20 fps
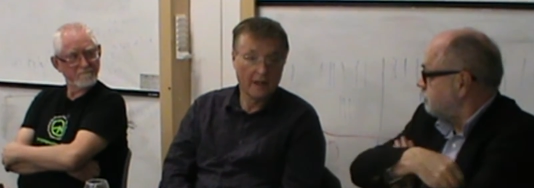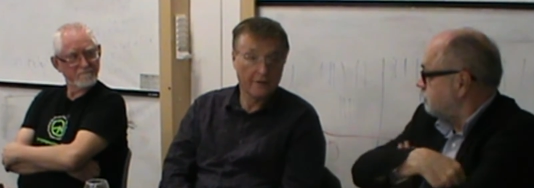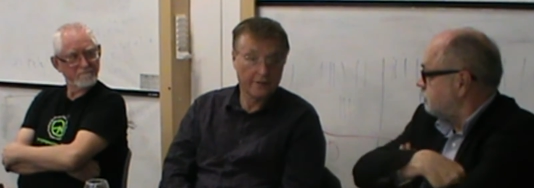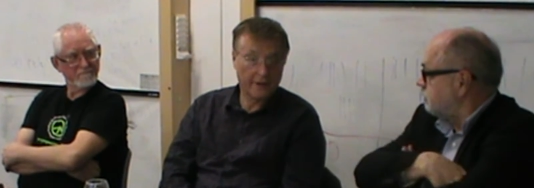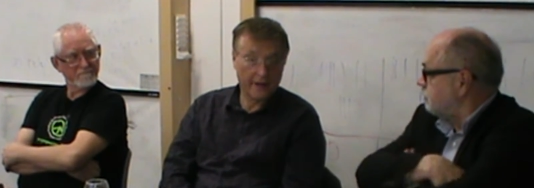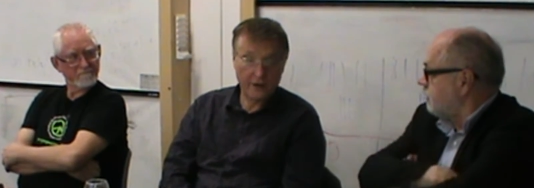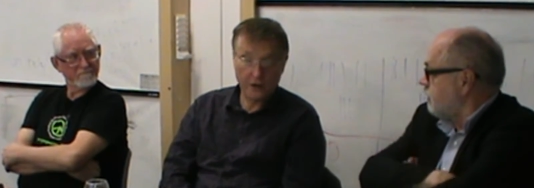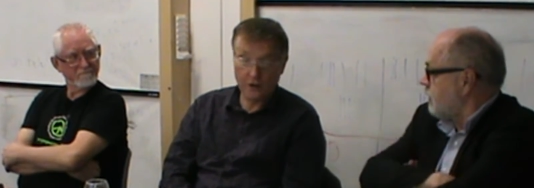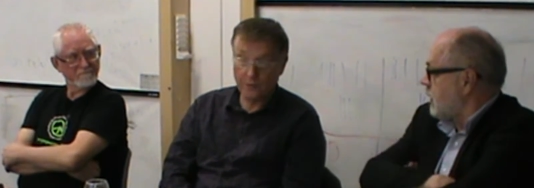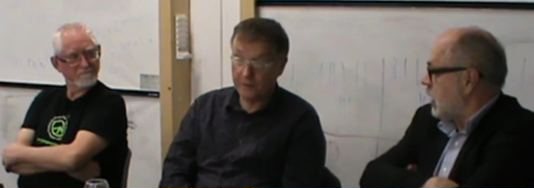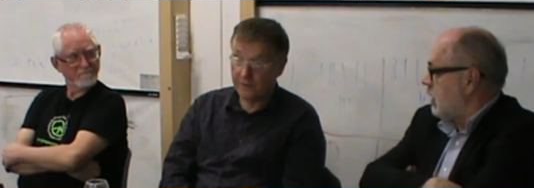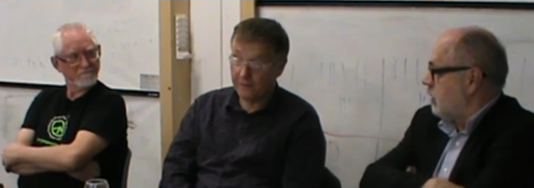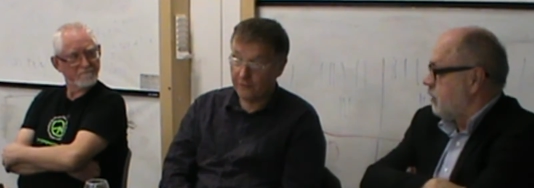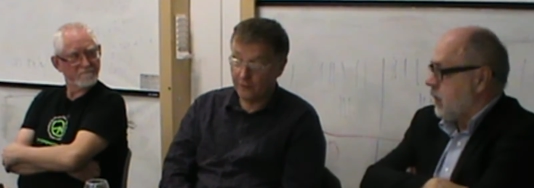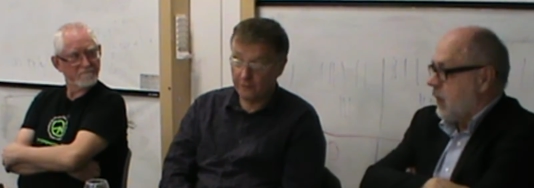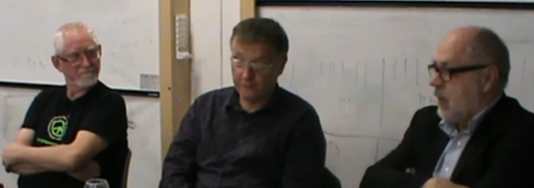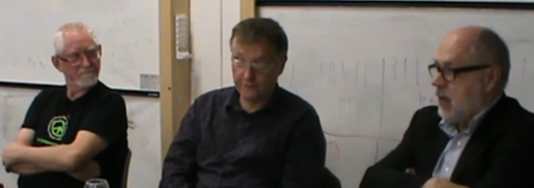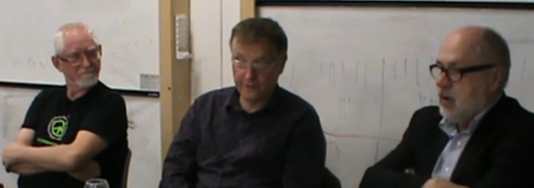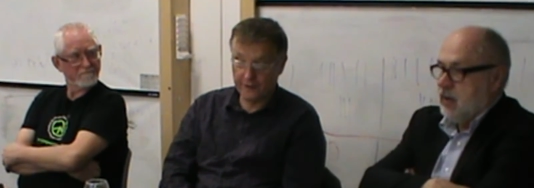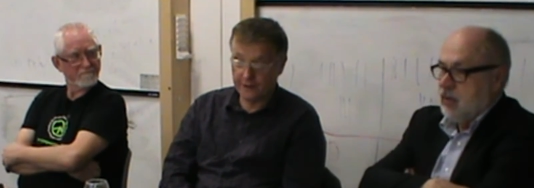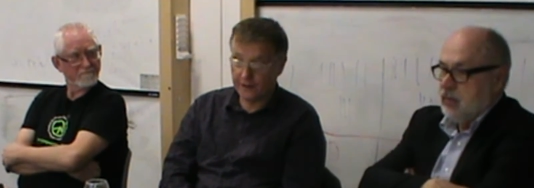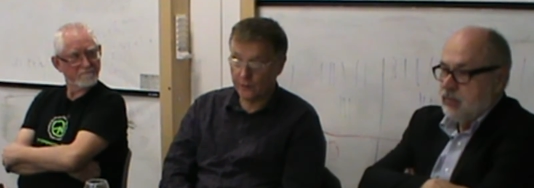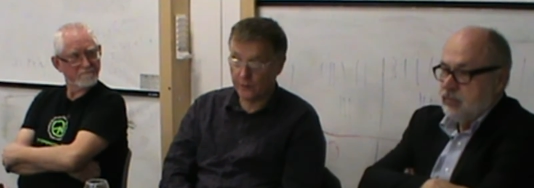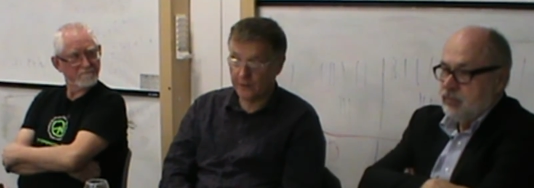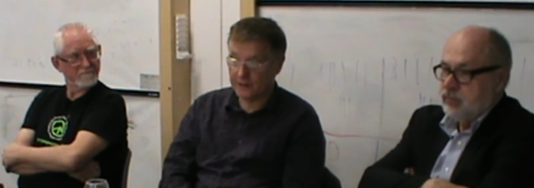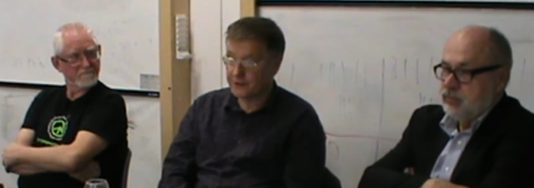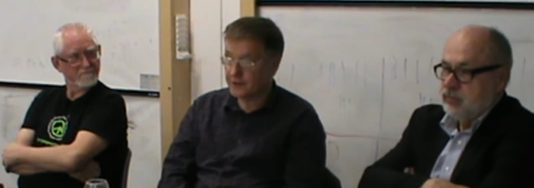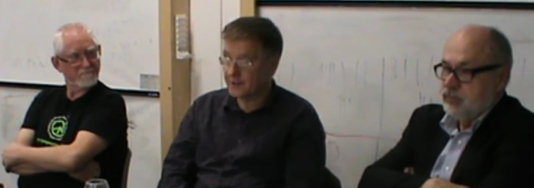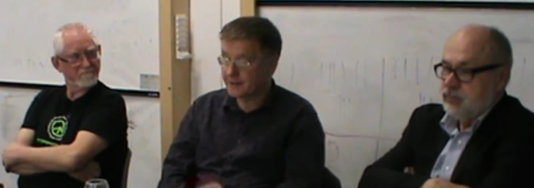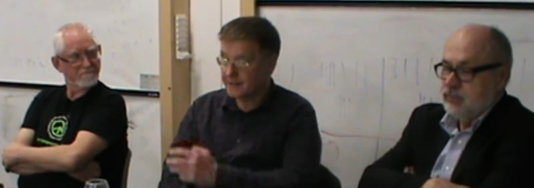Speaker 1: Thank you. Before further
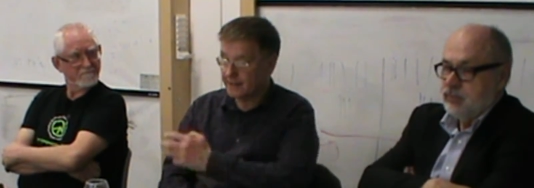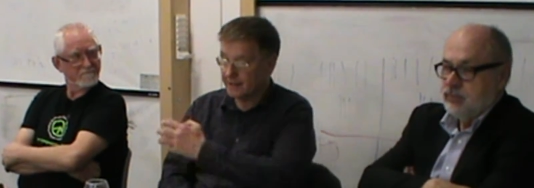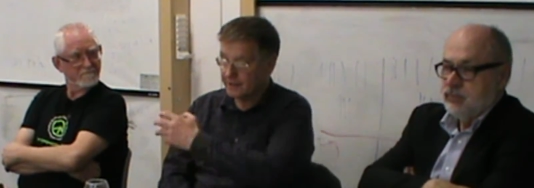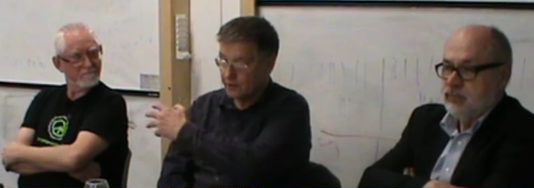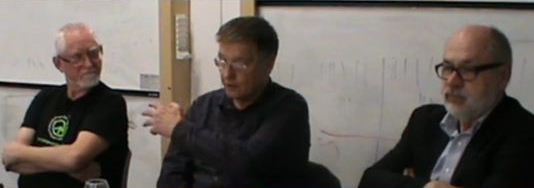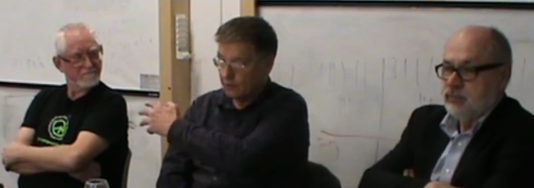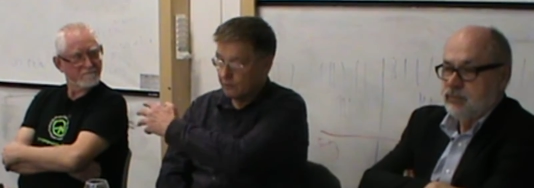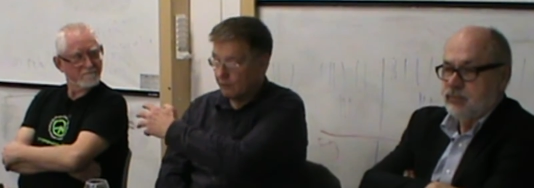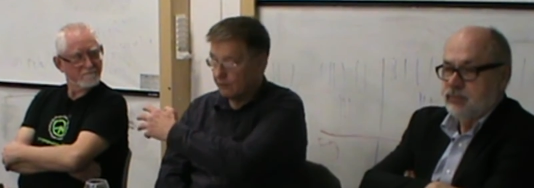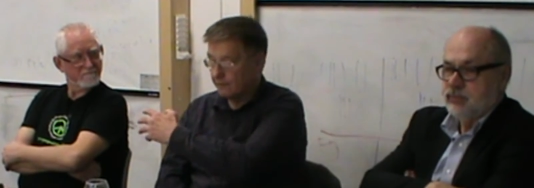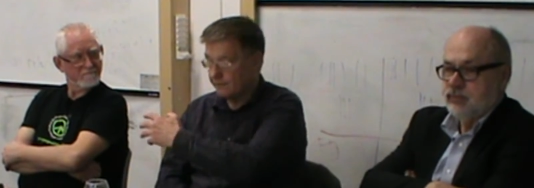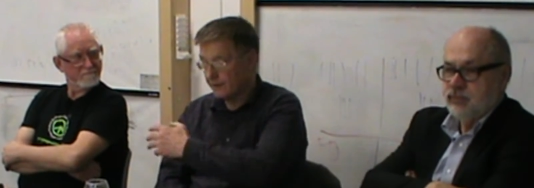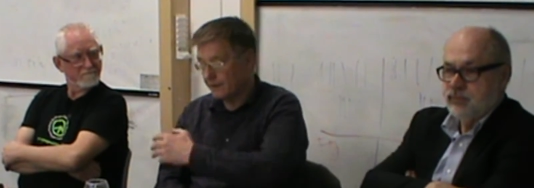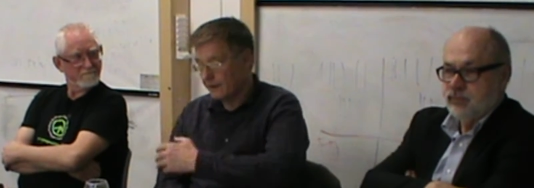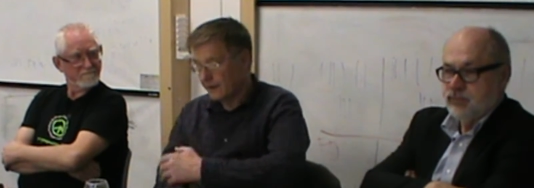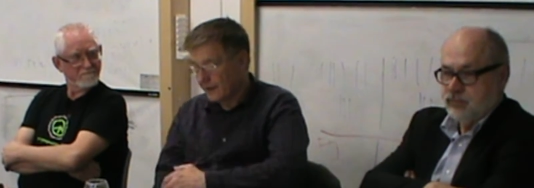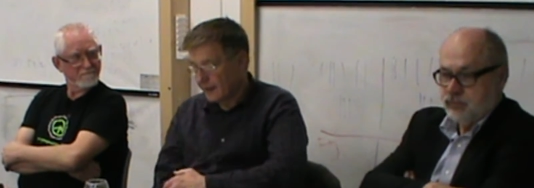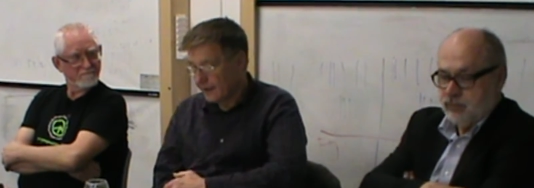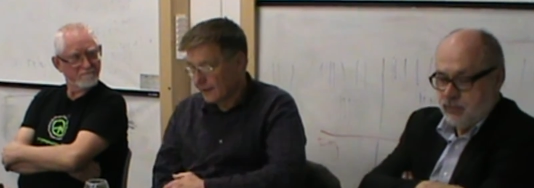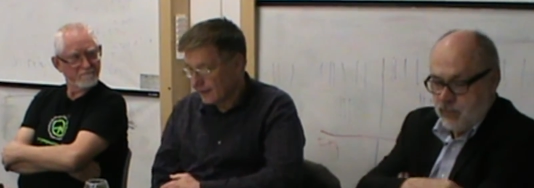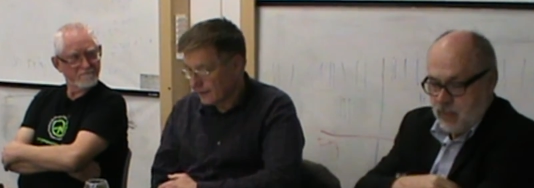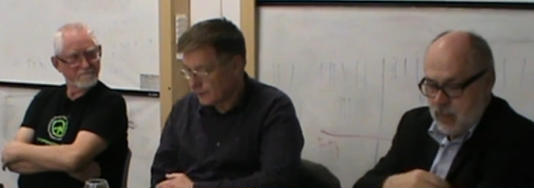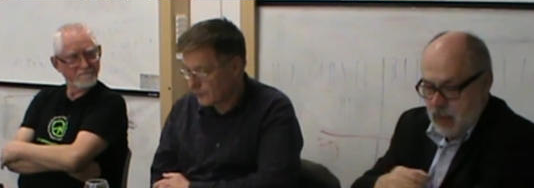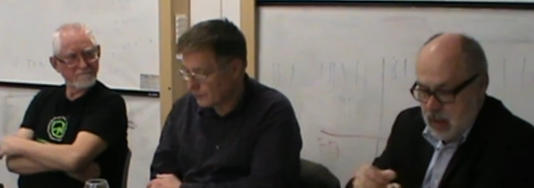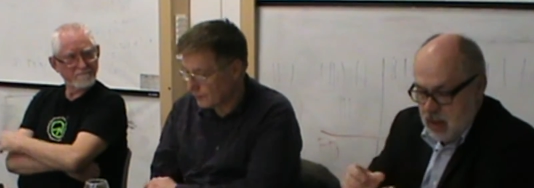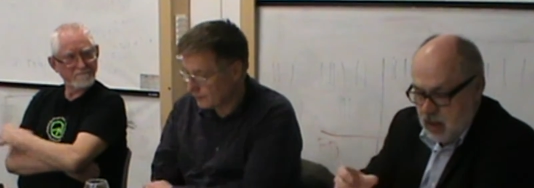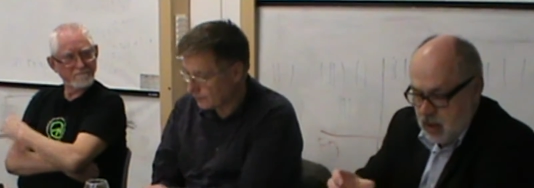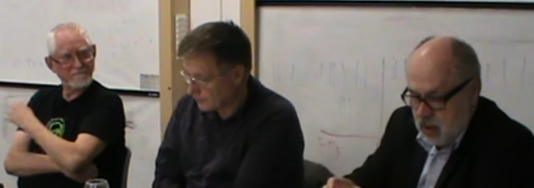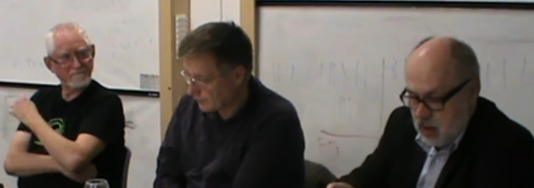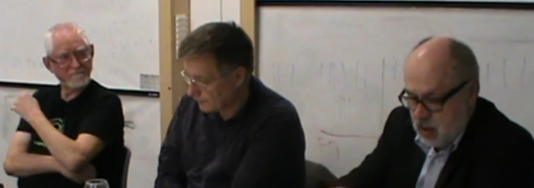questions, let's go over
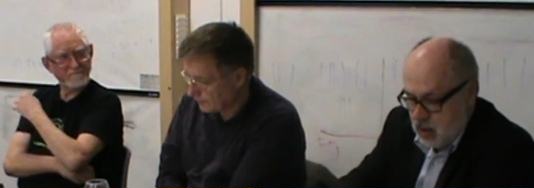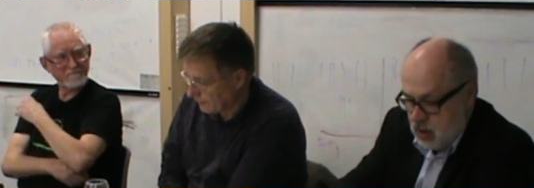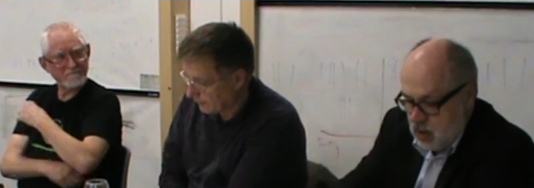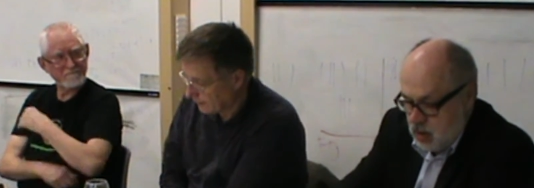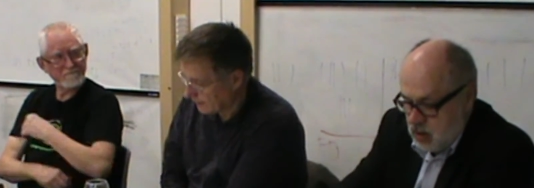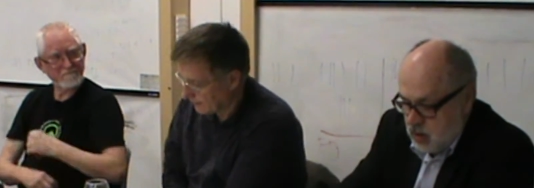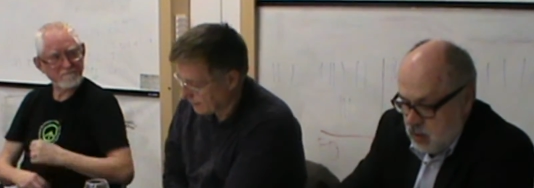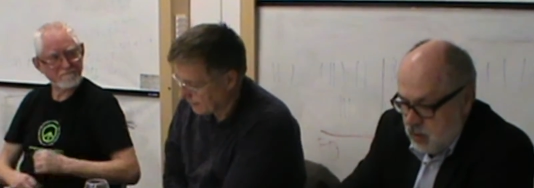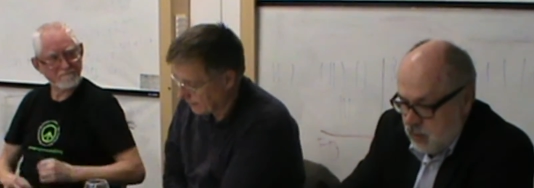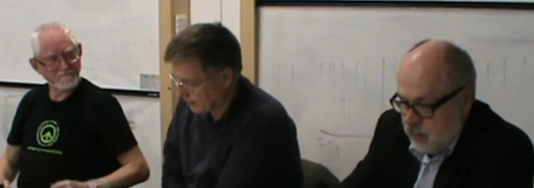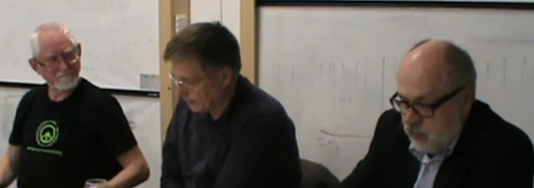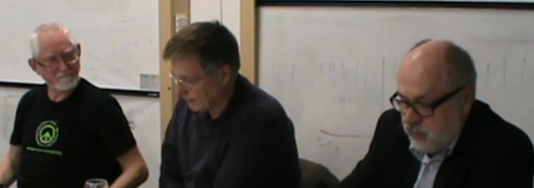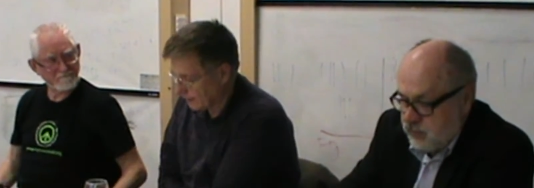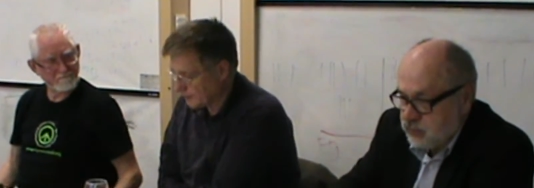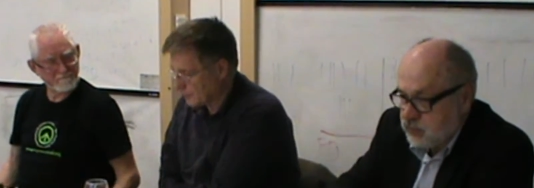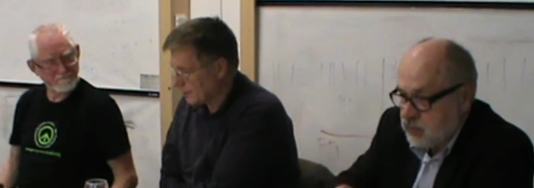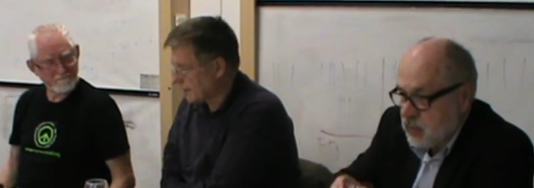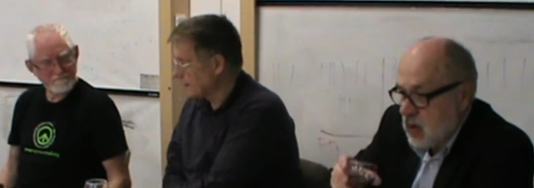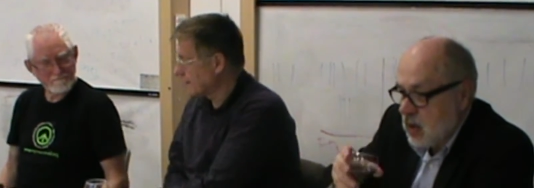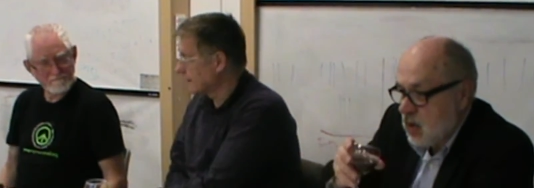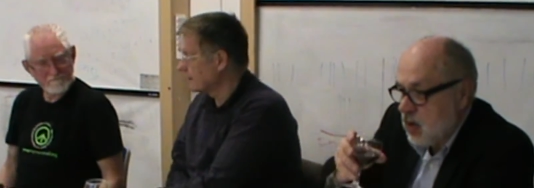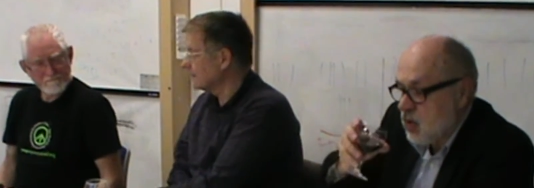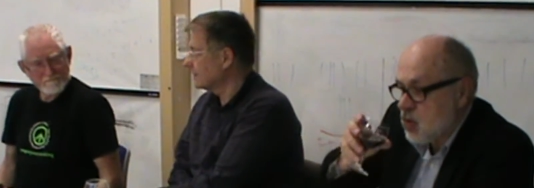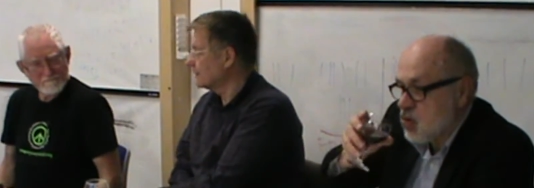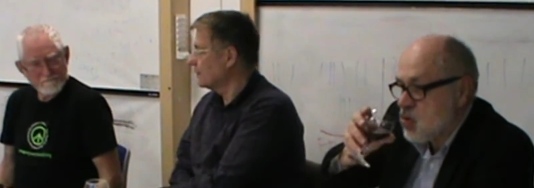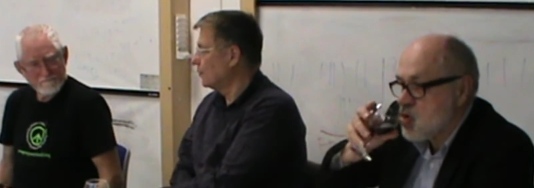to, to uh, uh, Gerald,